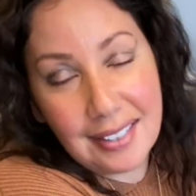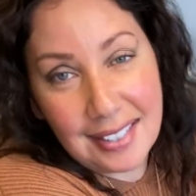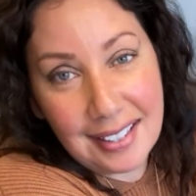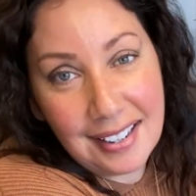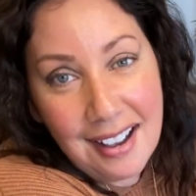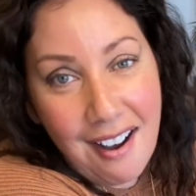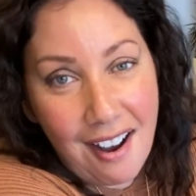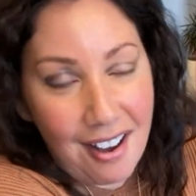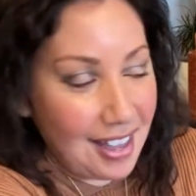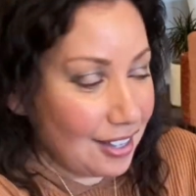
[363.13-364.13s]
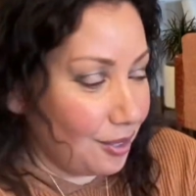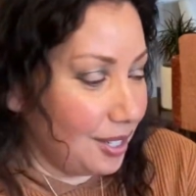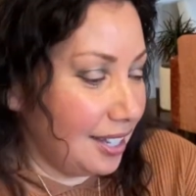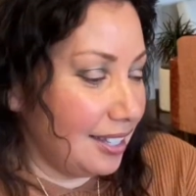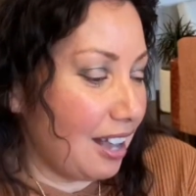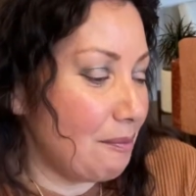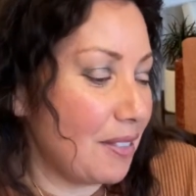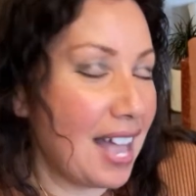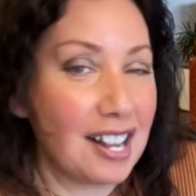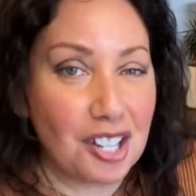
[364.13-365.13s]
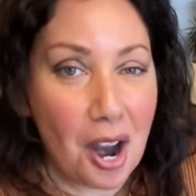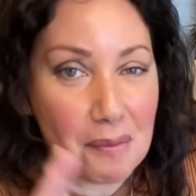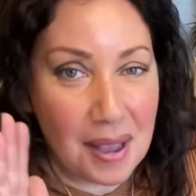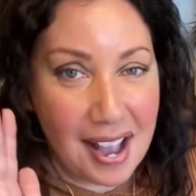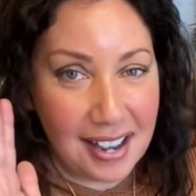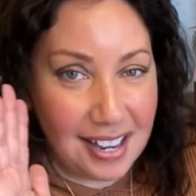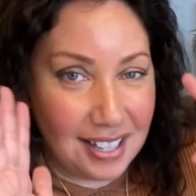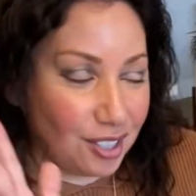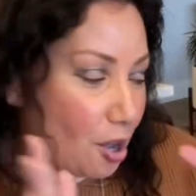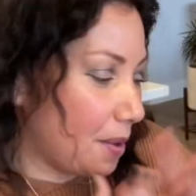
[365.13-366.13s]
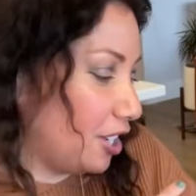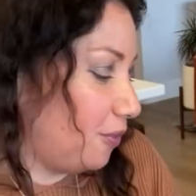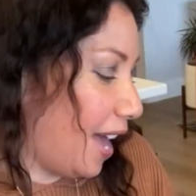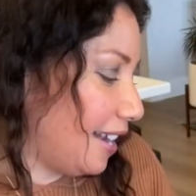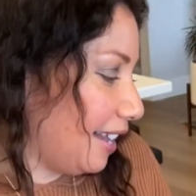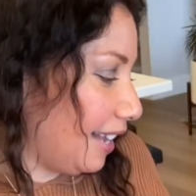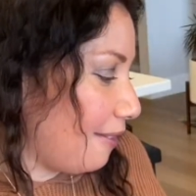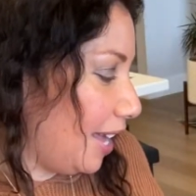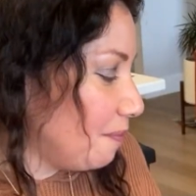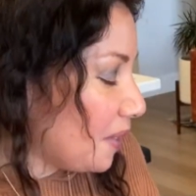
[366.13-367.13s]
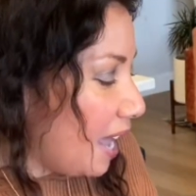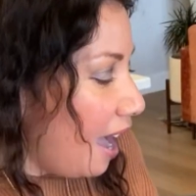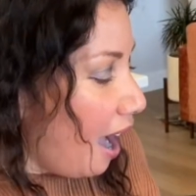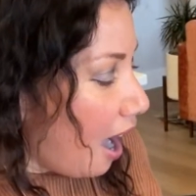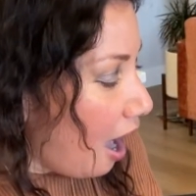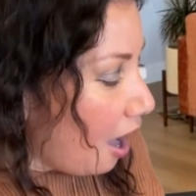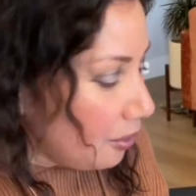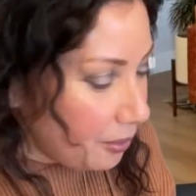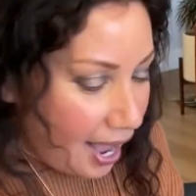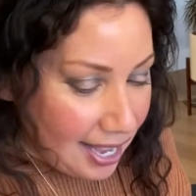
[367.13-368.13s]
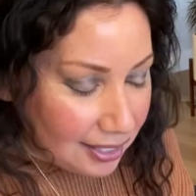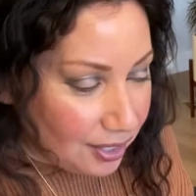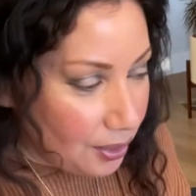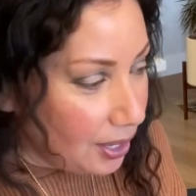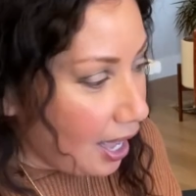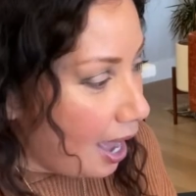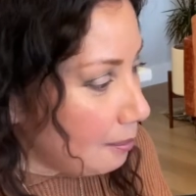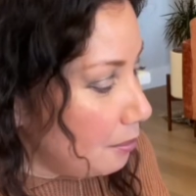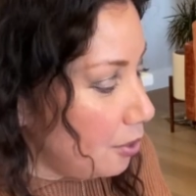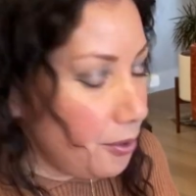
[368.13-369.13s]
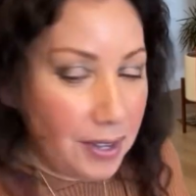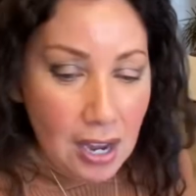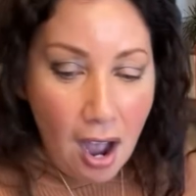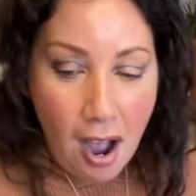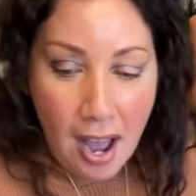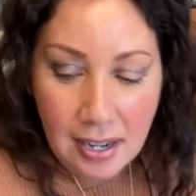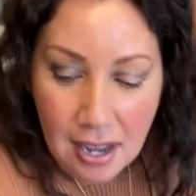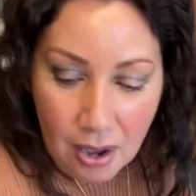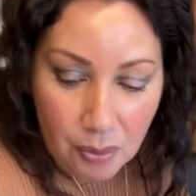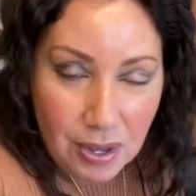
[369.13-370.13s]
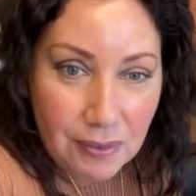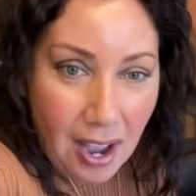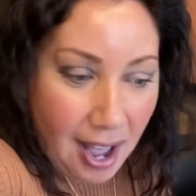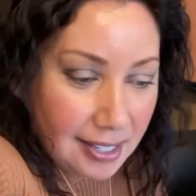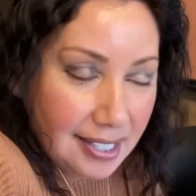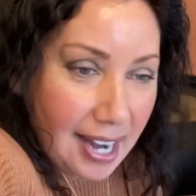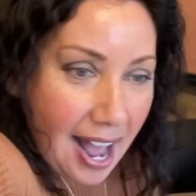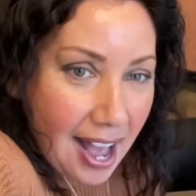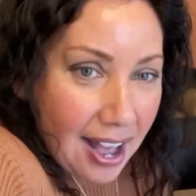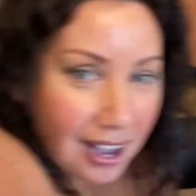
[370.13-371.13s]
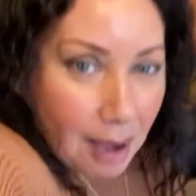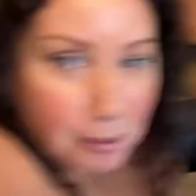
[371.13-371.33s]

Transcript: and all that sort of good stuff. But that tart pan is so much fun, love it. All right, so moving on, we've got a couple